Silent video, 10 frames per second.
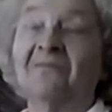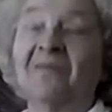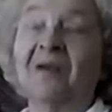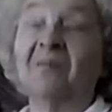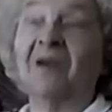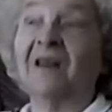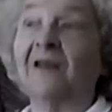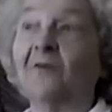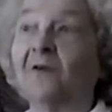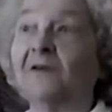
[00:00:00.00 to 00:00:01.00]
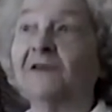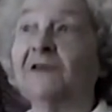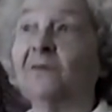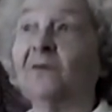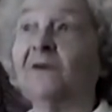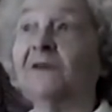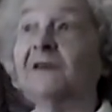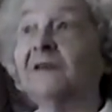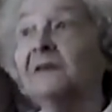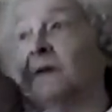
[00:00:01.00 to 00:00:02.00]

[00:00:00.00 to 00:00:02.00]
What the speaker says: kept getting worse and worse. And